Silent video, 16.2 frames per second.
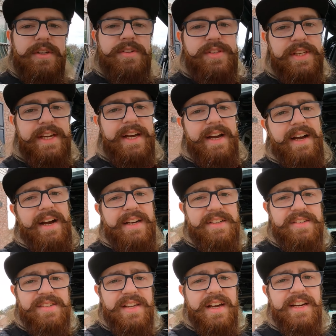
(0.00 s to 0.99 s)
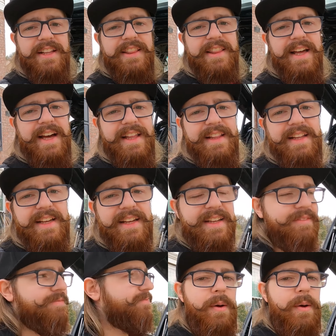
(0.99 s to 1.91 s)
So yeah, I decided that like